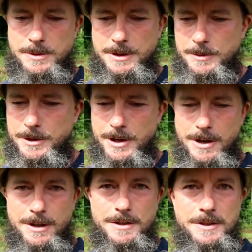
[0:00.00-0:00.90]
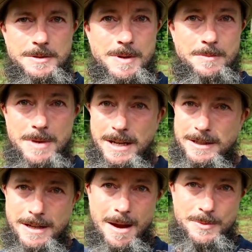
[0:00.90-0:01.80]
really, really hard. There's been
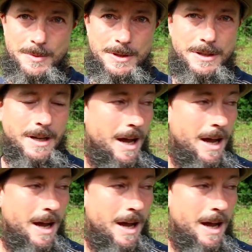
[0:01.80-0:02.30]
many times when